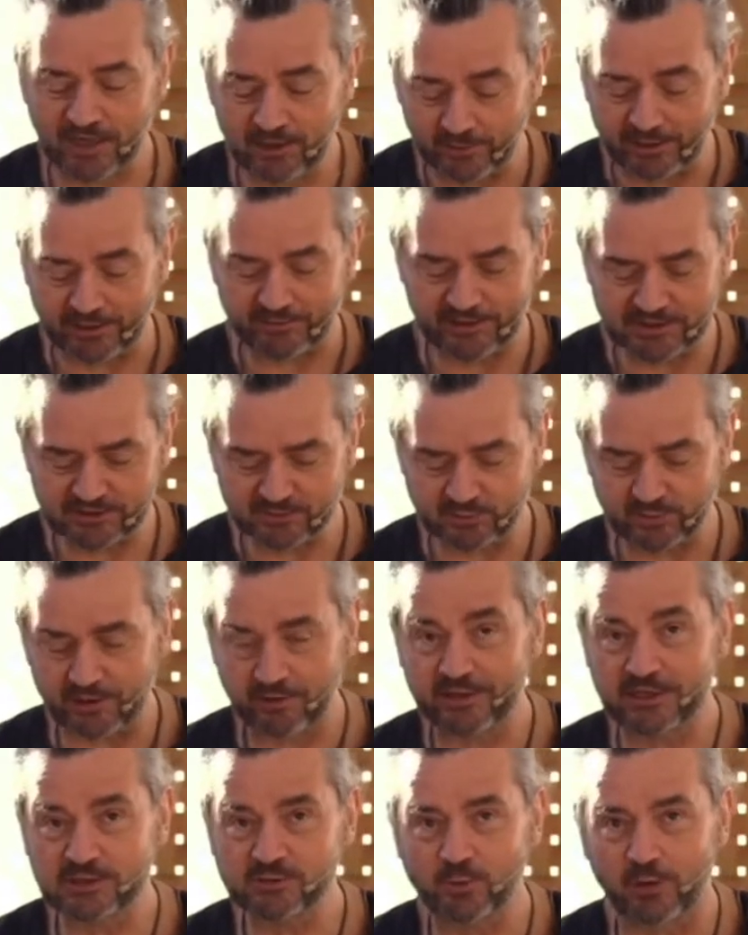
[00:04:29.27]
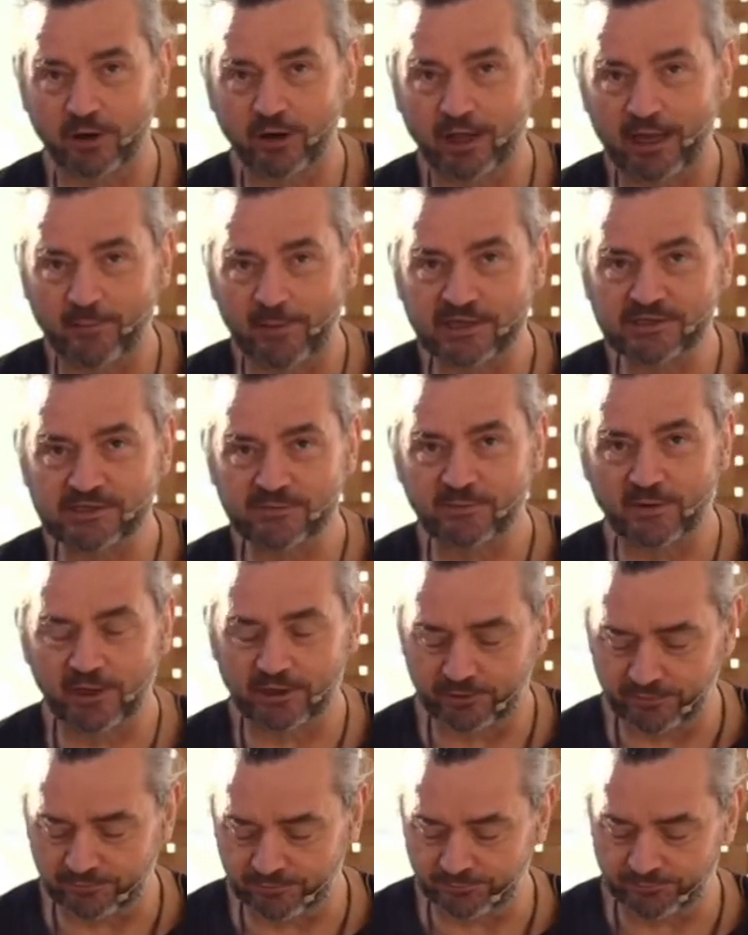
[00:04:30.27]
Anyway, that's where that's where I am at in
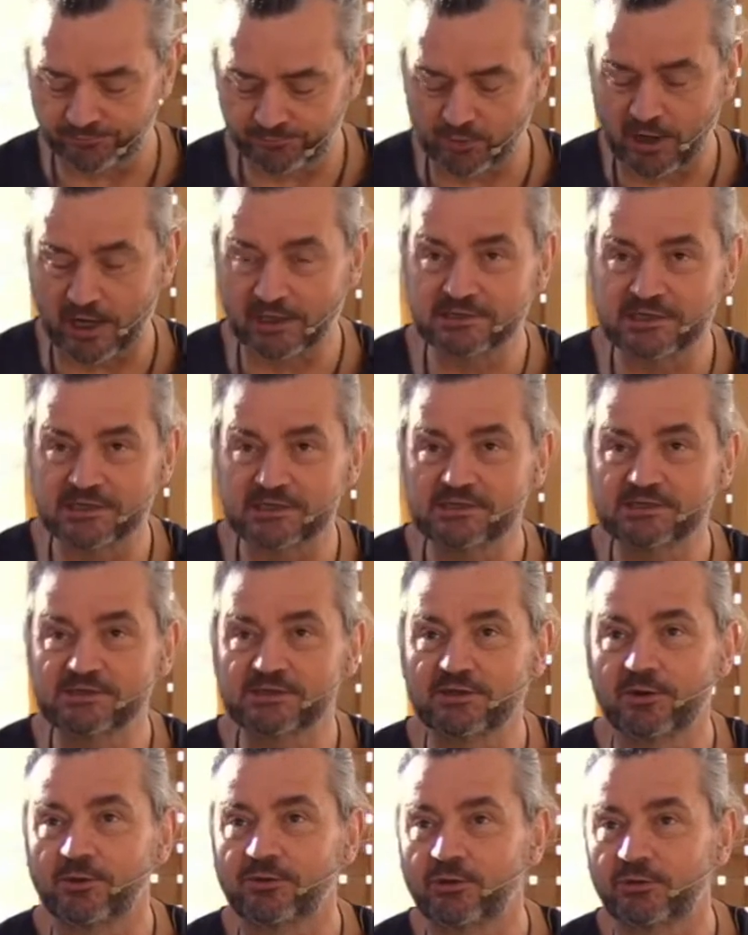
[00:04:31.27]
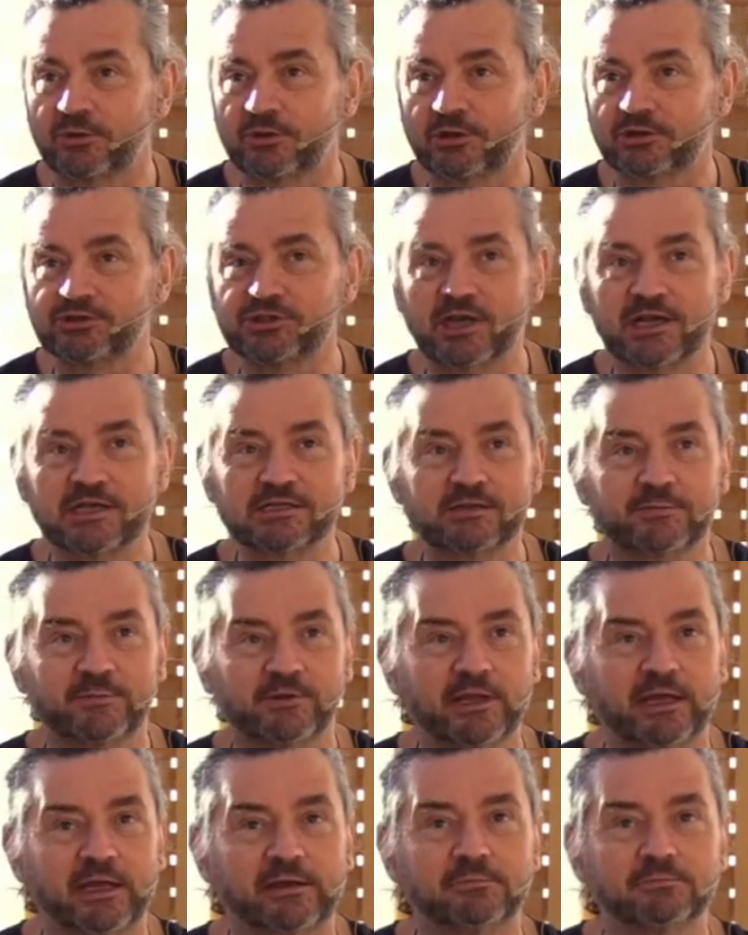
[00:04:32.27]
my own practice. So I thought I'd share
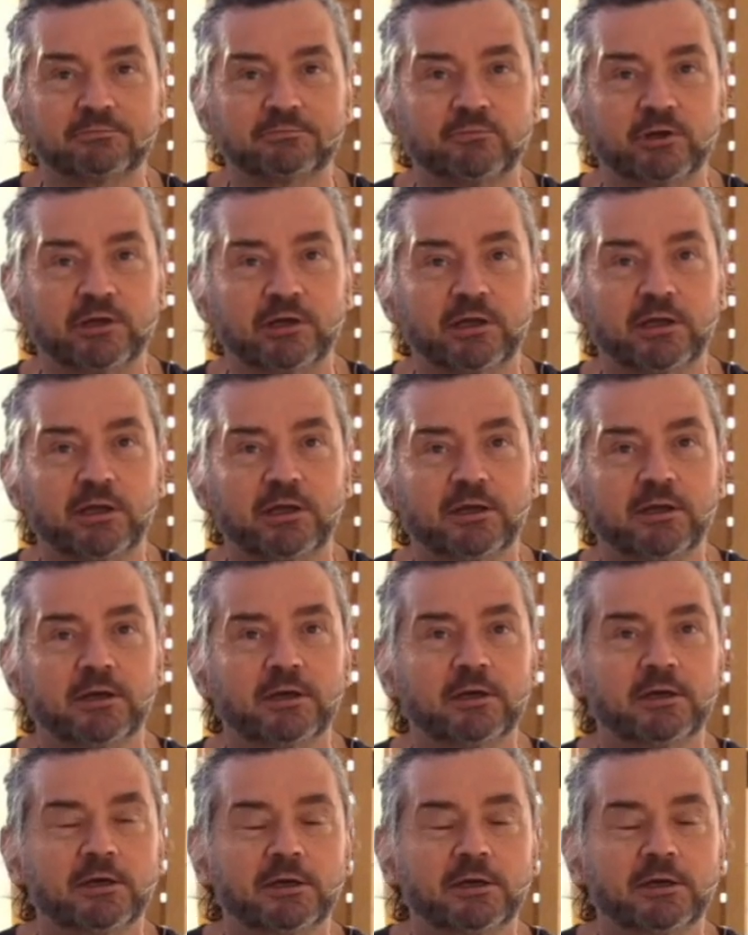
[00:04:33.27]
some of that. Really,